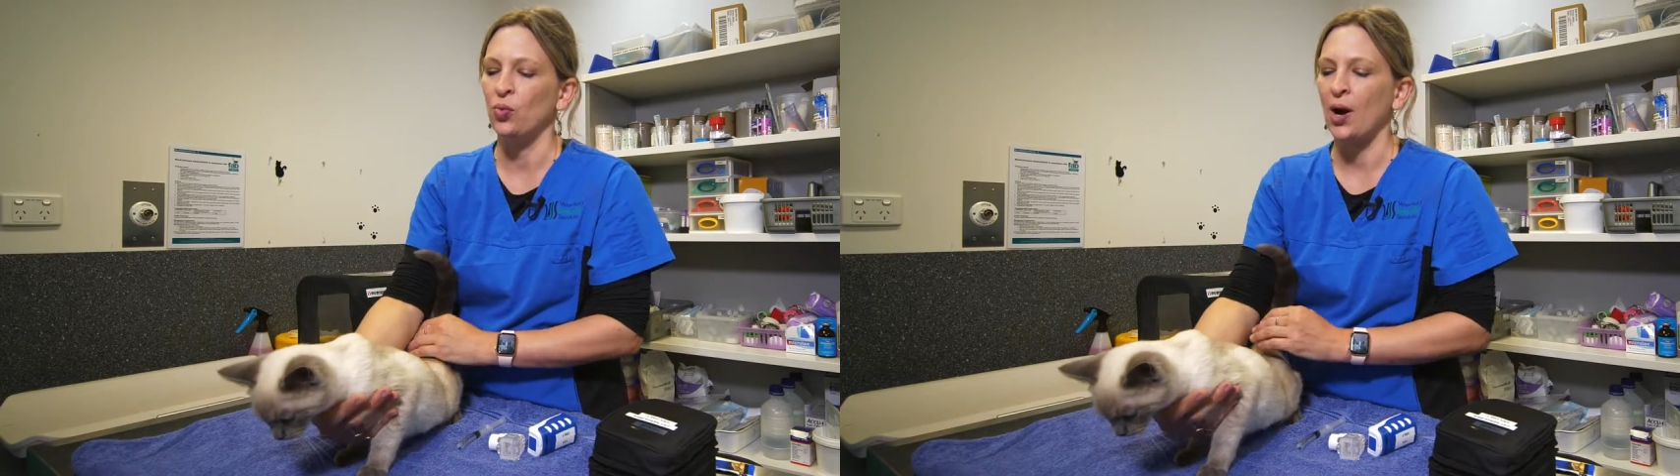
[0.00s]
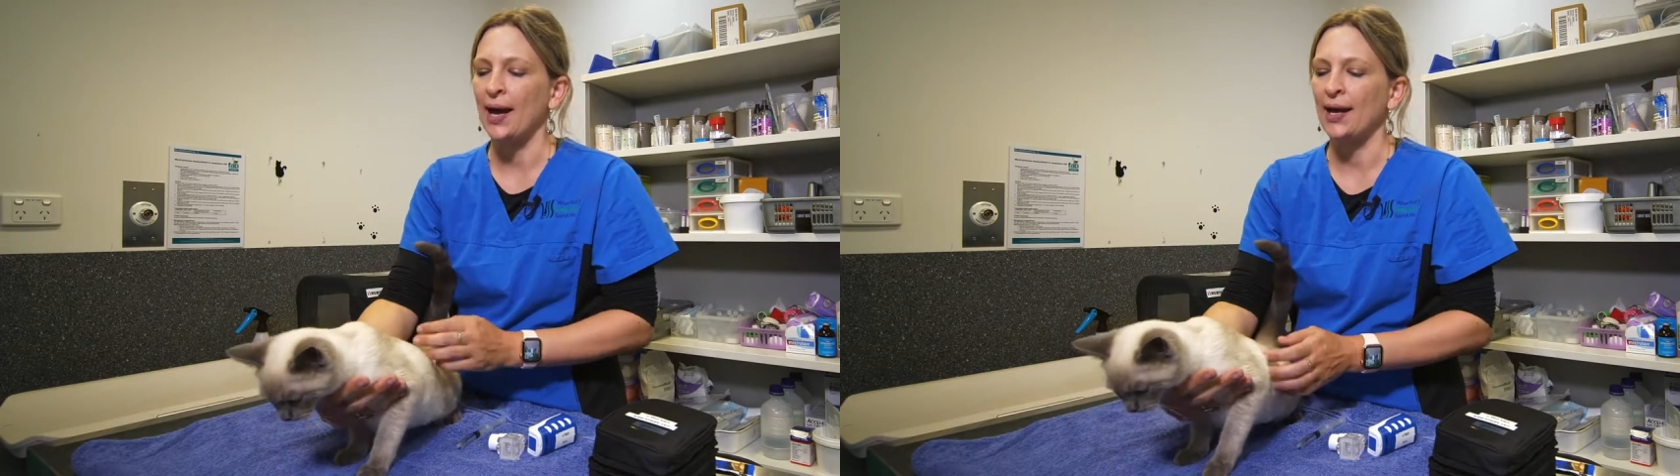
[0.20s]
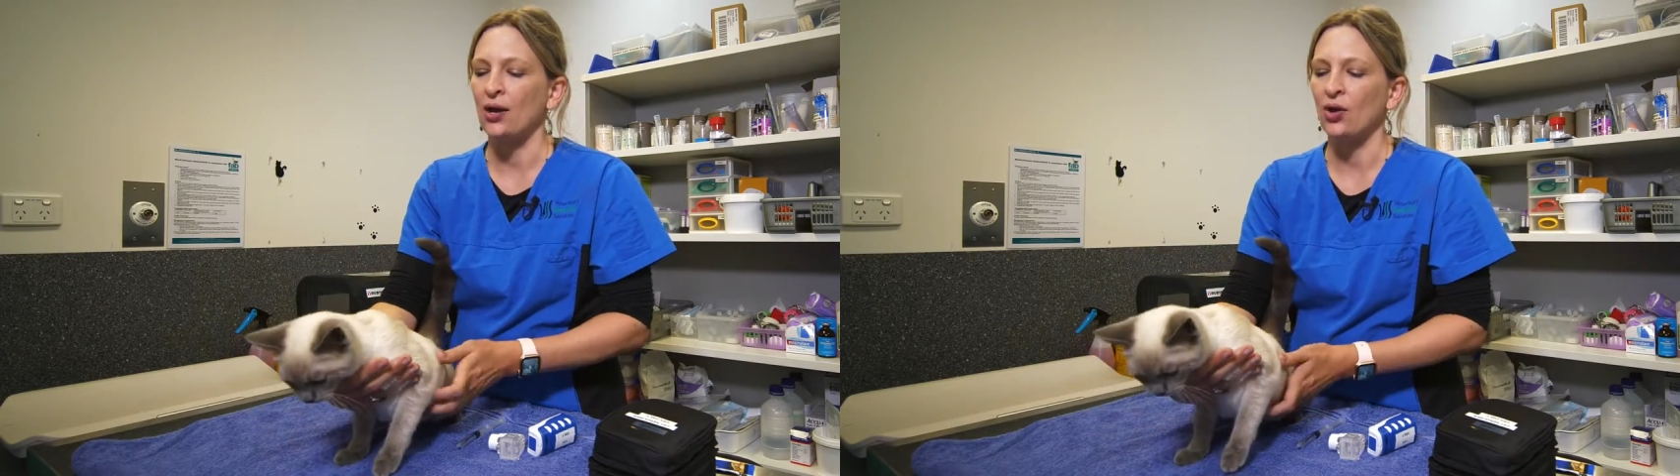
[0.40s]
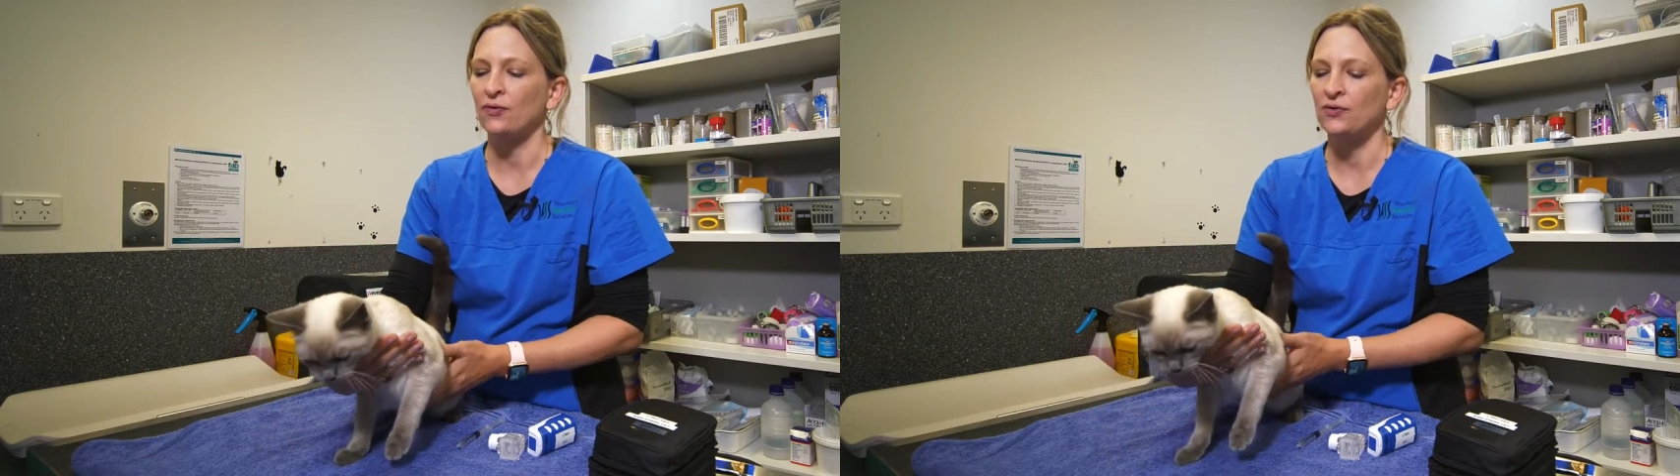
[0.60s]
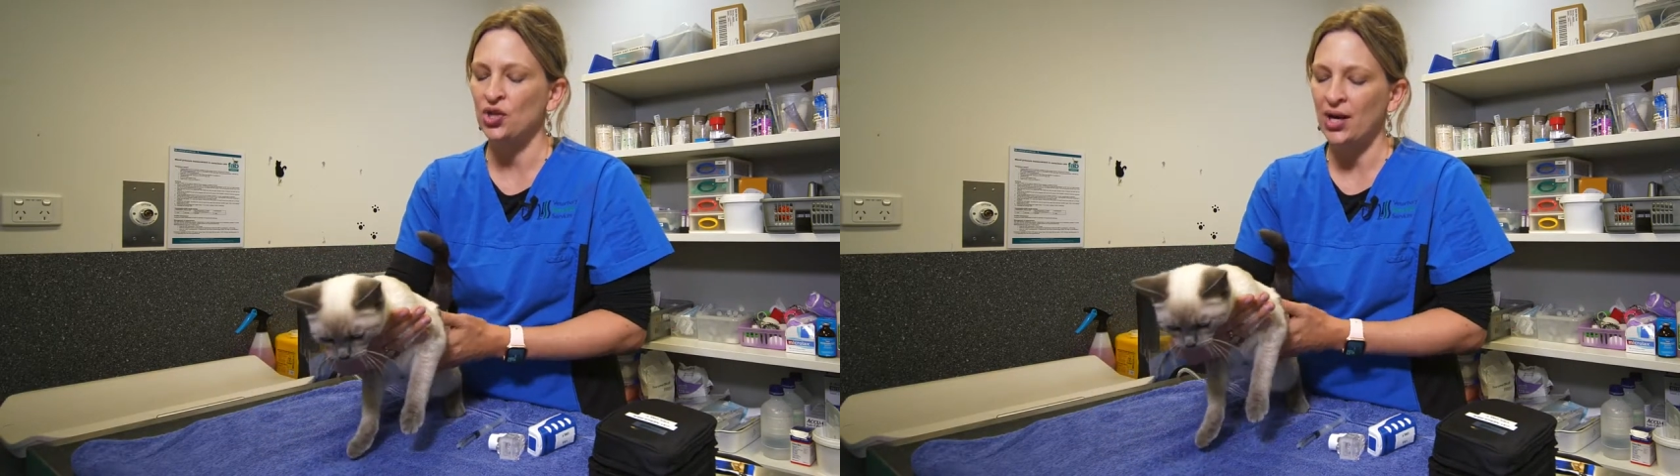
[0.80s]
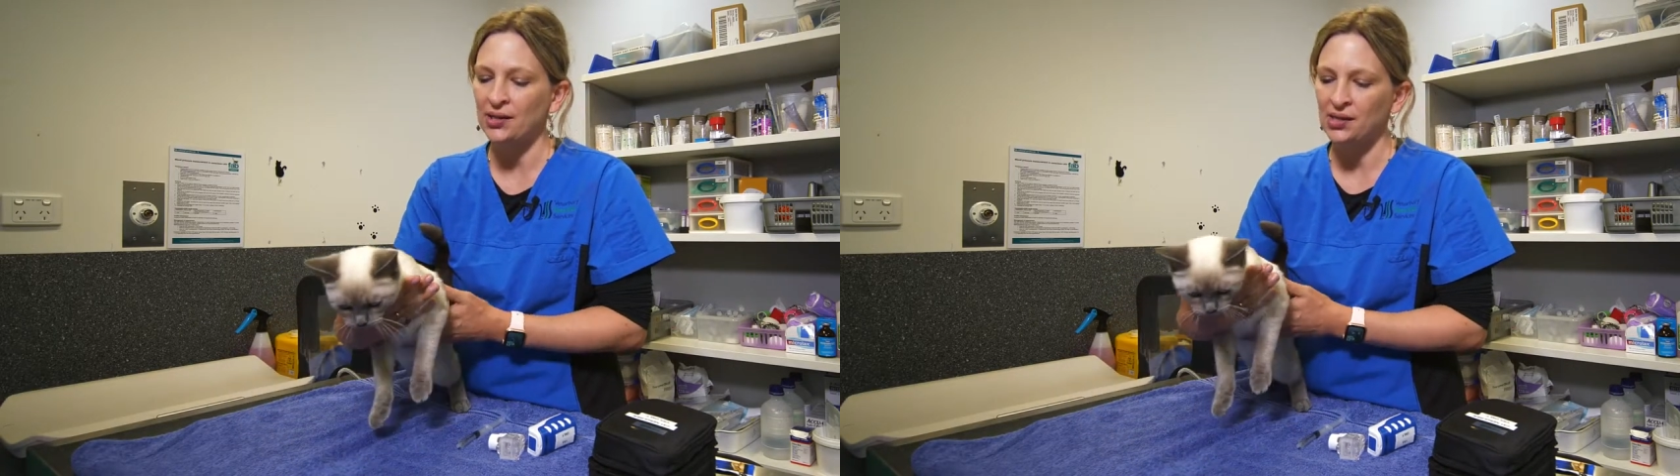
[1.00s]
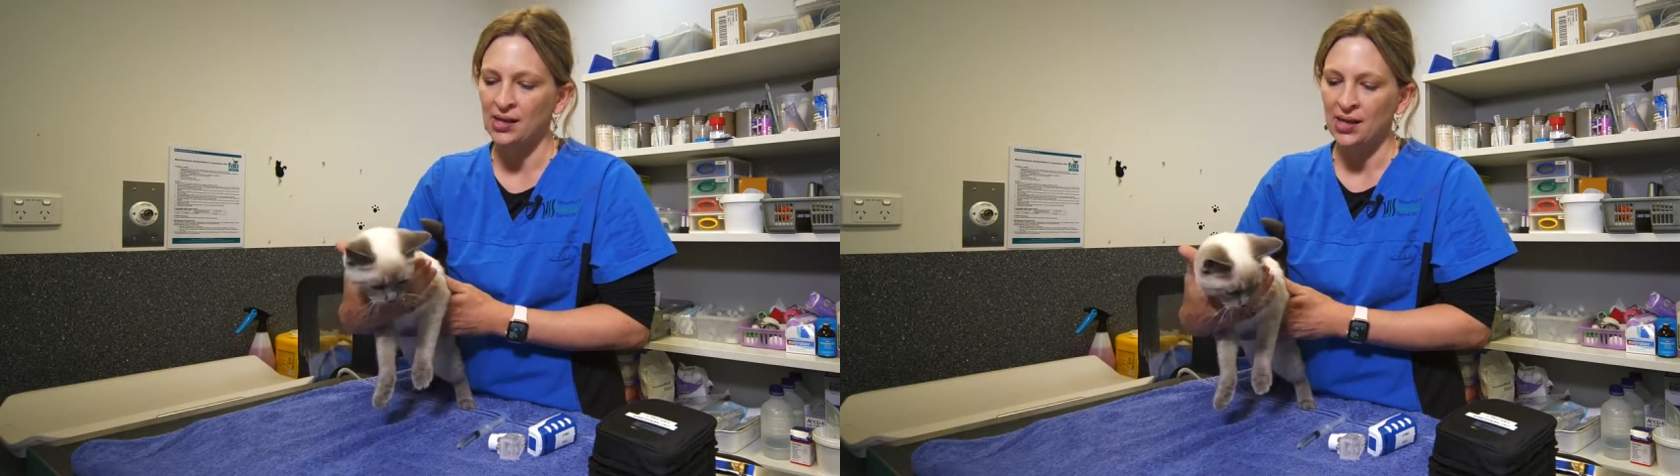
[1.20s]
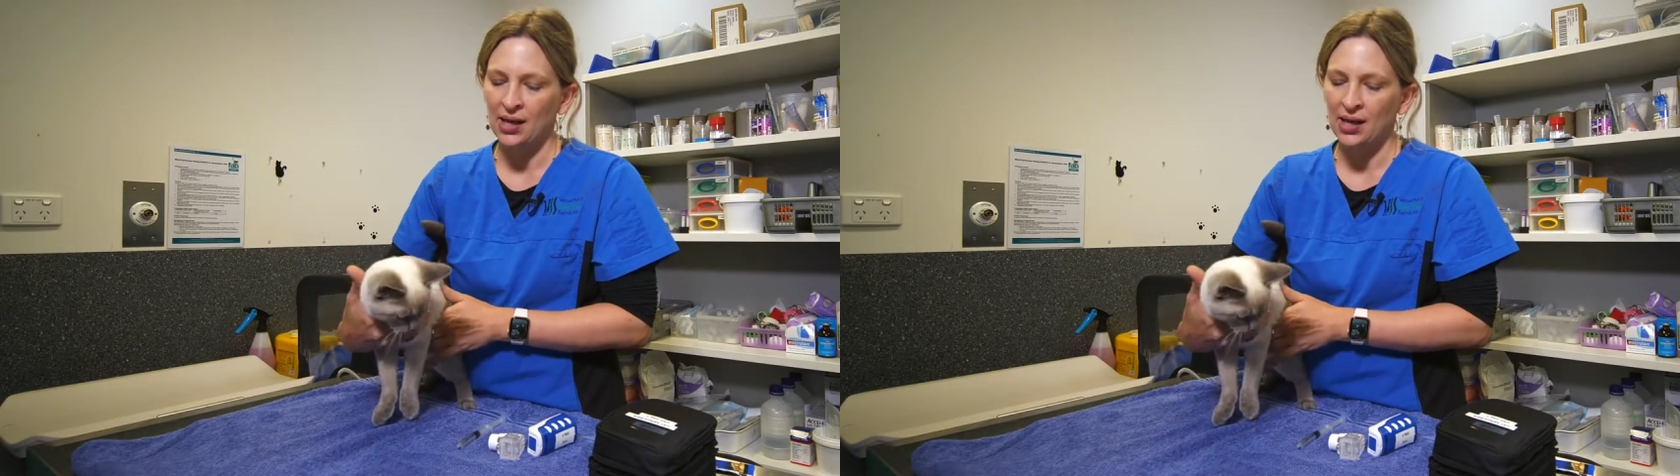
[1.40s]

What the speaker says: way of just